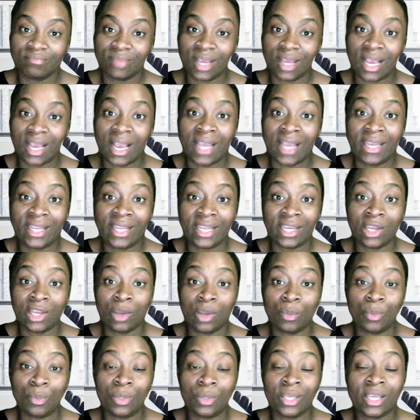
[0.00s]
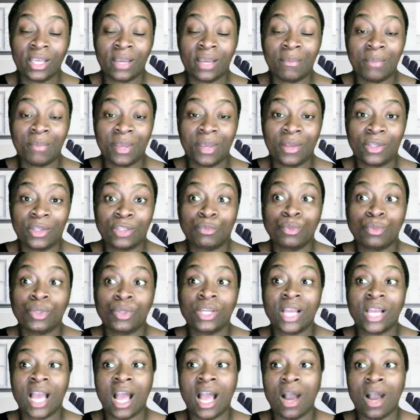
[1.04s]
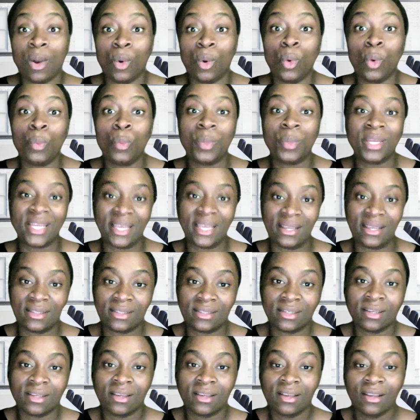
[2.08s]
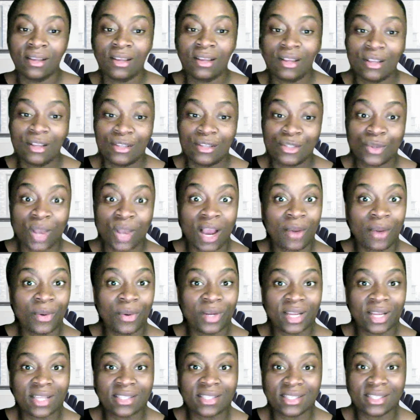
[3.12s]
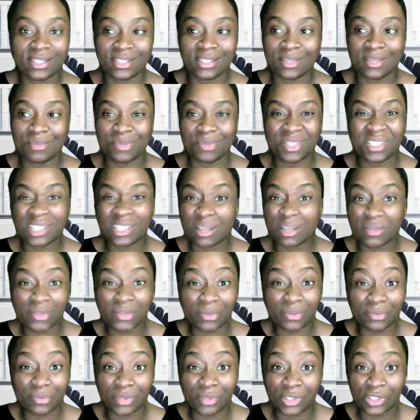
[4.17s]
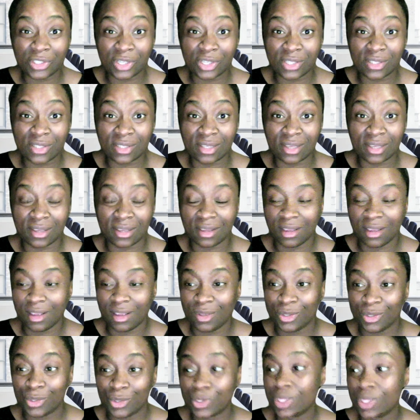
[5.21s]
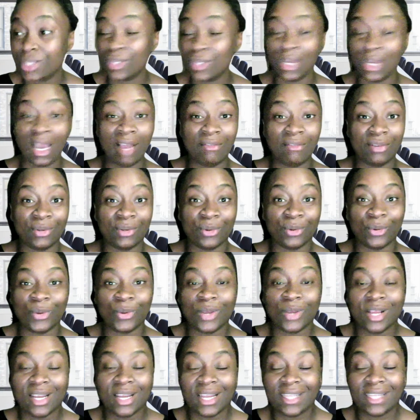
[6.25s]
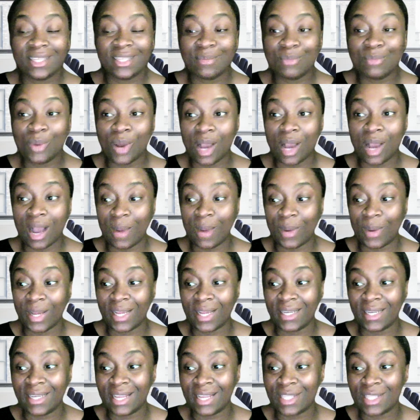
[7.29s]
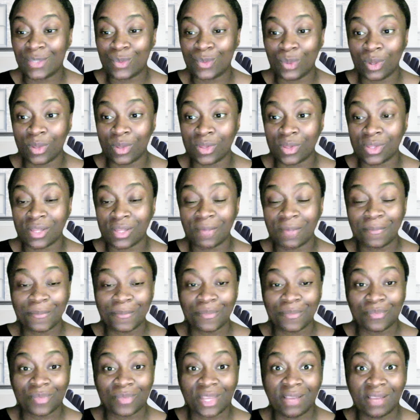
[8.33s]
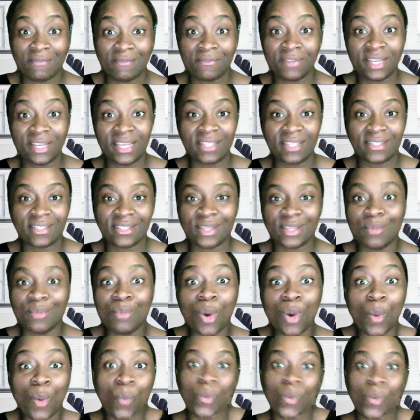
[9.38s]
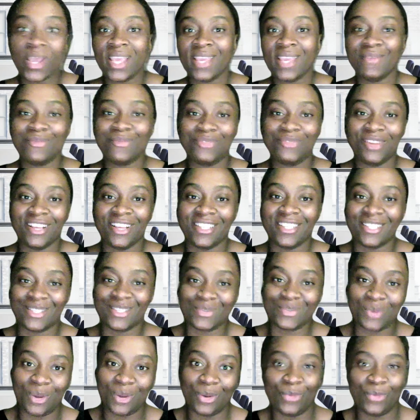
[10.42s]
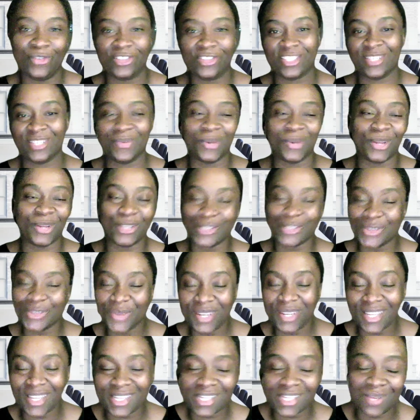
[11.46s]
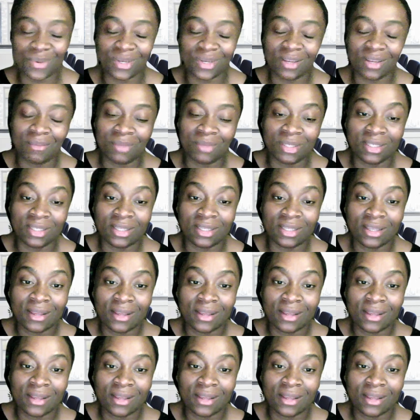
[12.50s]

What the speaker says: and it can make us put our hope in it. So arrogance is simply self-sufficiency. You think you have it all. Like the more our net worth inflates, the more we inflate as well. Obviously, we can do anything with our money.